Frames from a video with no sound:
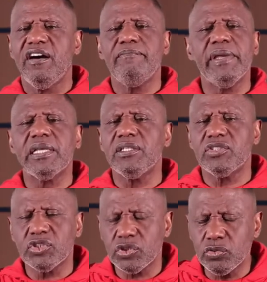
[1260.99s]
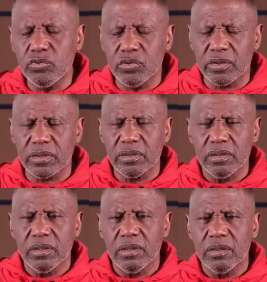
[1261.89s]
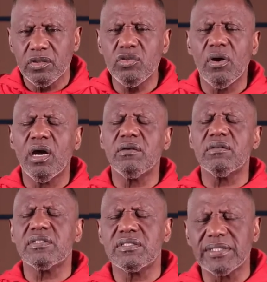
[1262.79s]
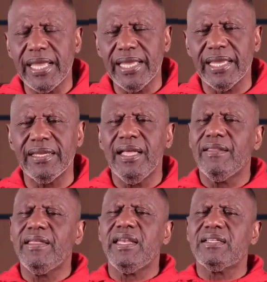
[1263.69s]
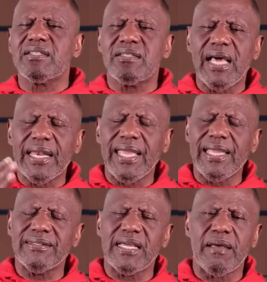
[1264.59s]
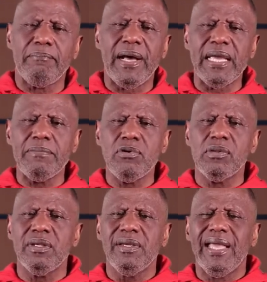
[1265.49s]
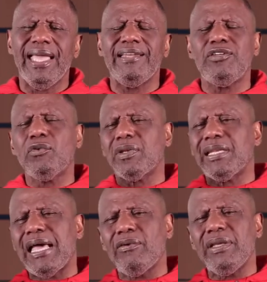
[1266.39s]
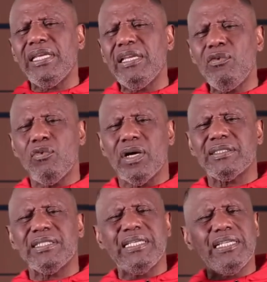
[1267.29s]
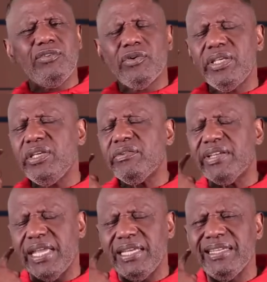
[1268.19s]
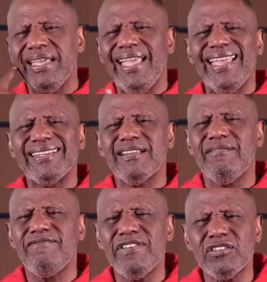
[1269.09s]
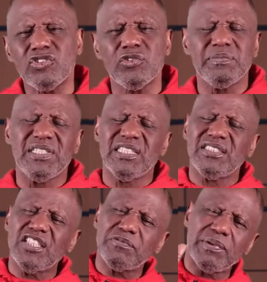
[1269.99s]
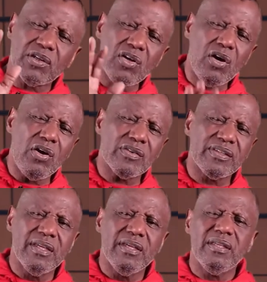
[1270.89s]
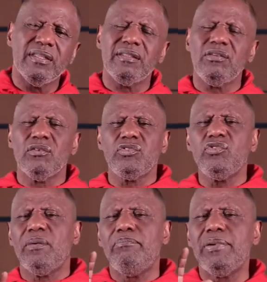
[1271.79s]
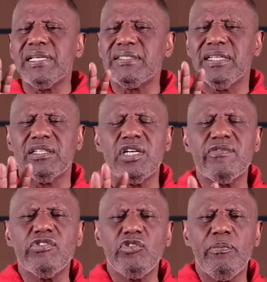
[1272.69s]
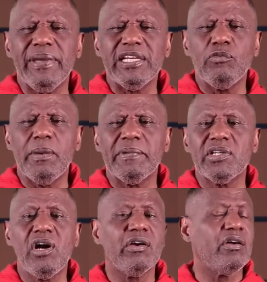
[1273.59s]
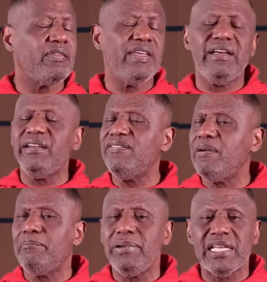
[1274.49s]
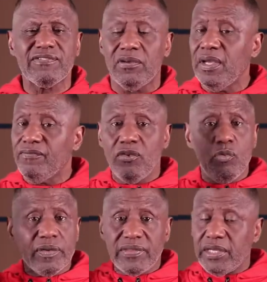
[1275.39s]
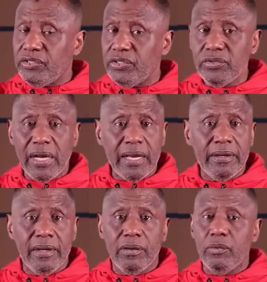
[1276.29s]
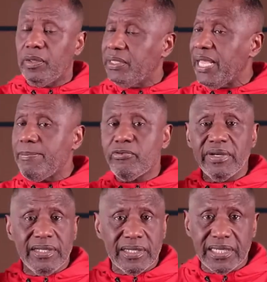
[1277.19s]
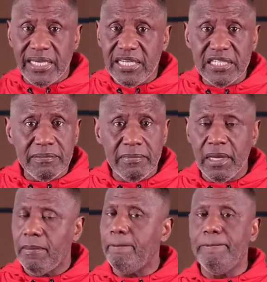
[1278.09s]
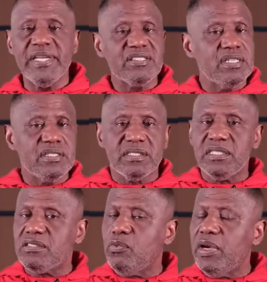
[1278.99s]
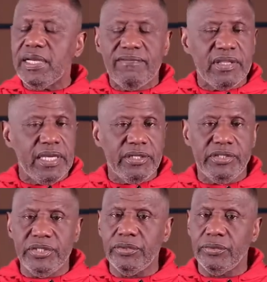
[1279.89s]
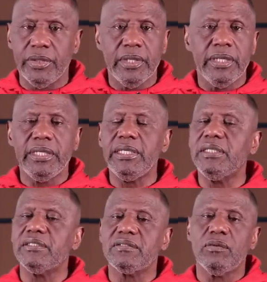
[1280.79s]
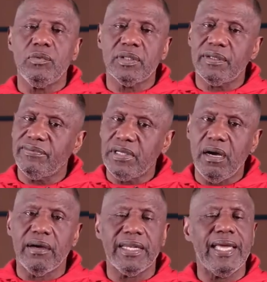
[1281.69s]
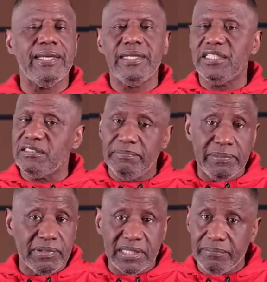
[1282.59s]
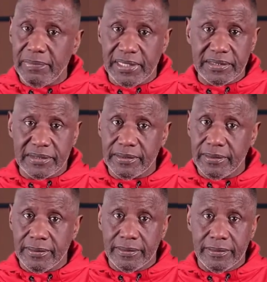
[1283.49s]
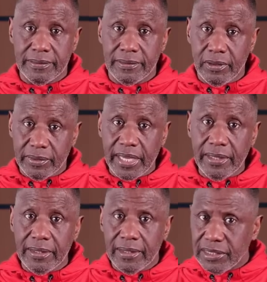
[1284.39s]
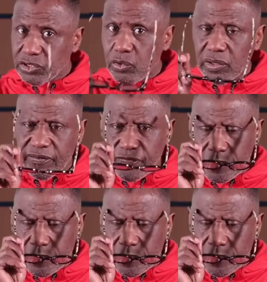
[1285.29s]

of making sure you understand that it is not anti-Bible, and don't allow anyone to get in your ear gate and convince you that just because you are blessing and covering your man and woman of God? Are they even blessed for what they do, laboring in the kingdom, businesses, whatever they do? It is the will of God, and it is biblically based. Okay, let's go a little